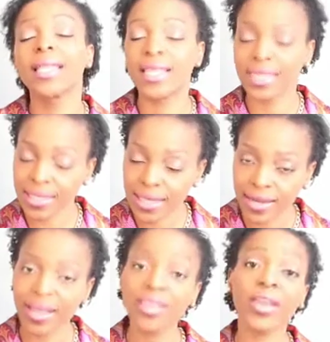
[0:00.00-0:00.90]
This is
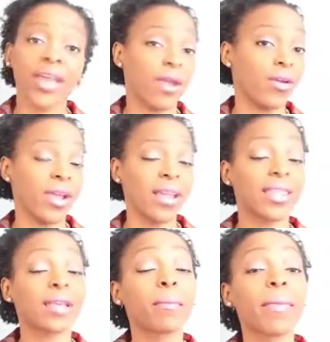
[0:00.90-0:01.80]
another area
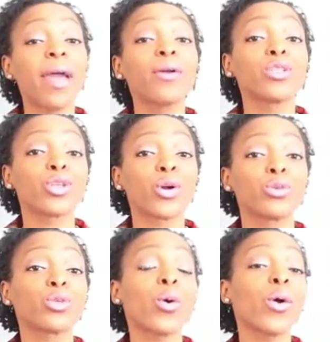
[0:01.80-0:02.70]
that a marriage
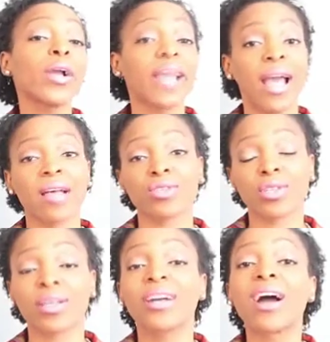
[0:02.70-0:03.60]
coach or
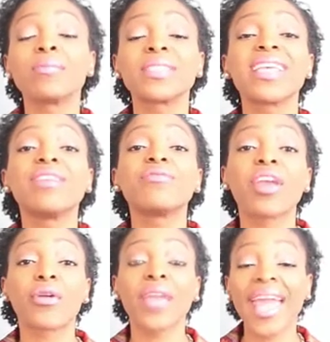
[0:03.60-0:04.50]
counselor comes in
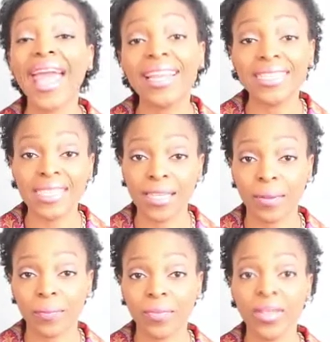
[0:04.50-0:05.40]
very handy.
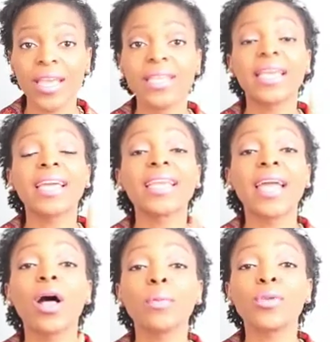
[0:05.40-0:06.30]
They can
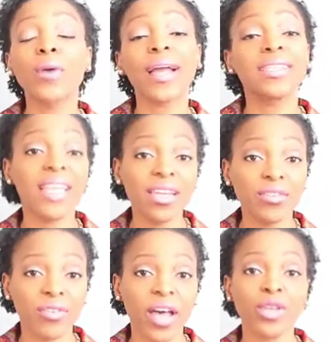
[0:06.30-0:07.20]
help you
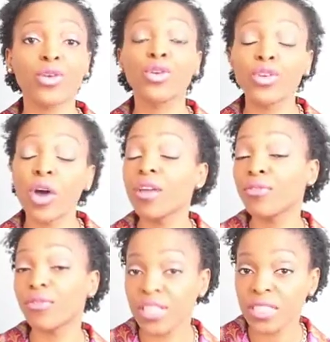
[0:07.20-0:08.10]
identify your
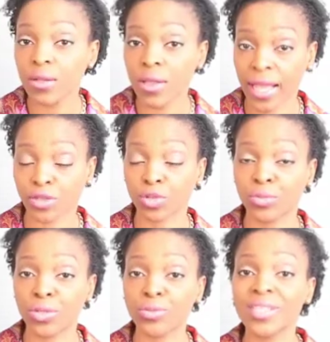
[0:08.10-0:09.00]
non-physical
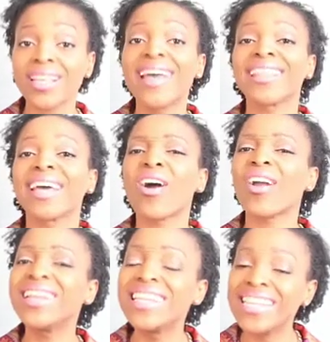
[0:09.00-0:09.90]
attributes that
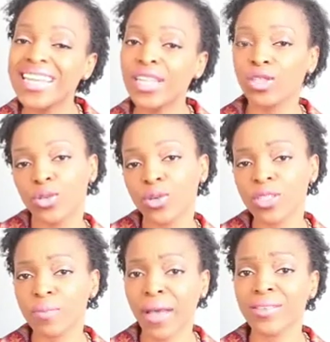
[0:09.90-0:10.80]
are leading to your
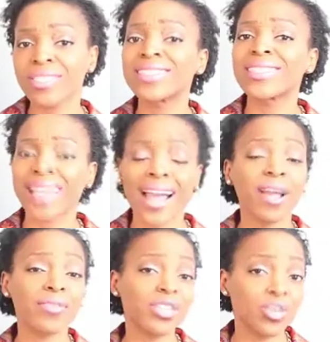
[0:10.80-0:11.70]
spouse's lack
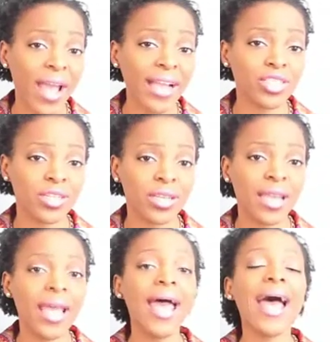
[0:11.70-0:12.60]
of attraction
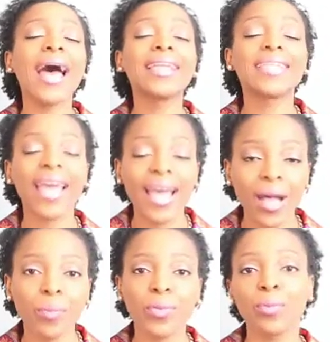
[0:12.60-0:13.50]
and
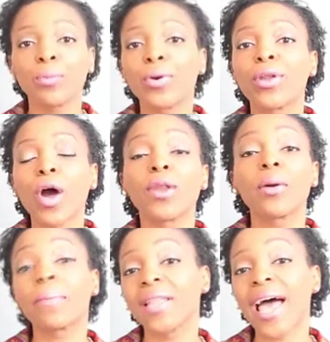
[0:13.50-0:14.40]
help you put on a
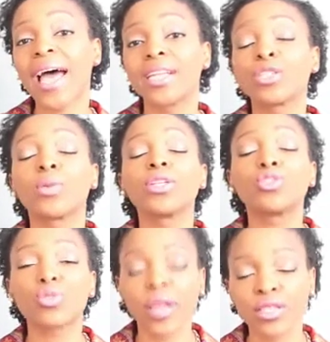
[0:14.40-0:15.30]
plan to
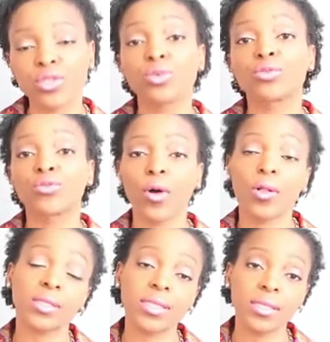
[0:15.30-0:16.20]
address those
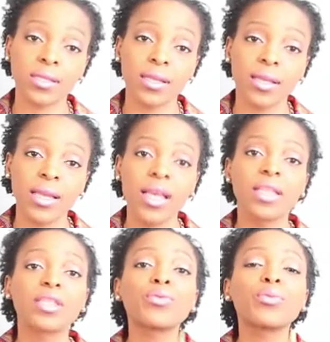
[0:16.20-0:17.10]
faults.
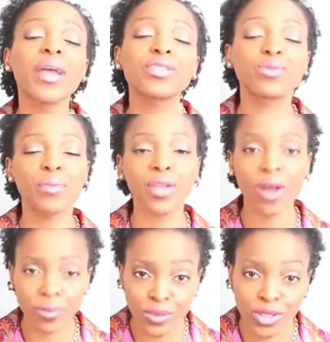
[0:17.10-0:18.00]
The rest will be
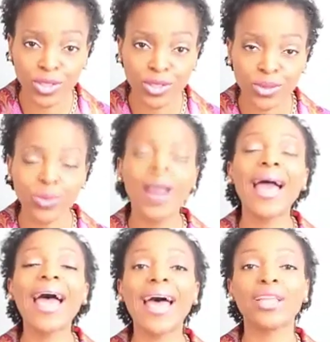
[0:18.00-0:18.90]
up to you
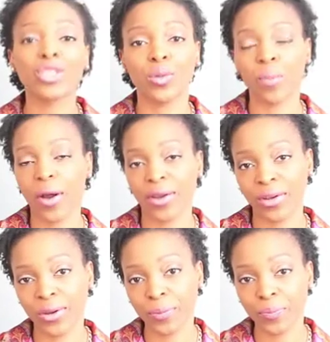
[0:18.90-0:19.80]
and your
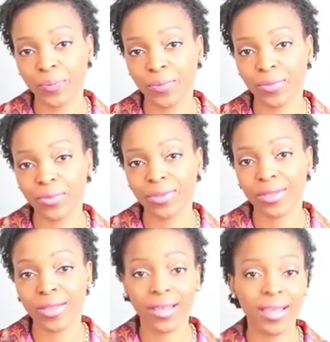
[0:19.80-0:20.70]
partner.
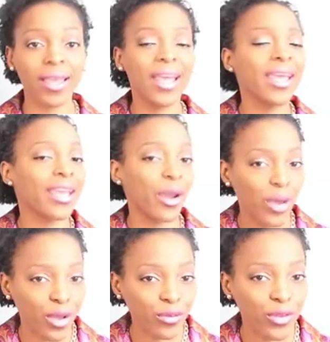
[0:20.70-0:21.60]

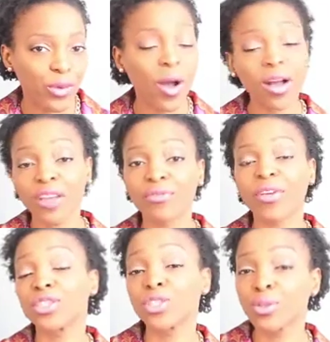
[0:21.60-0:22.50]
Hearing a few
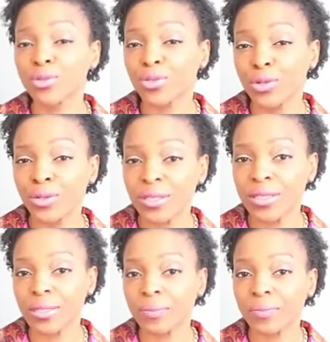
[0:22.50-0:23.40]
unconventional
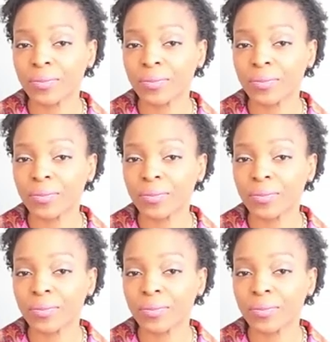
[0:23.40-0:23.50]
truths?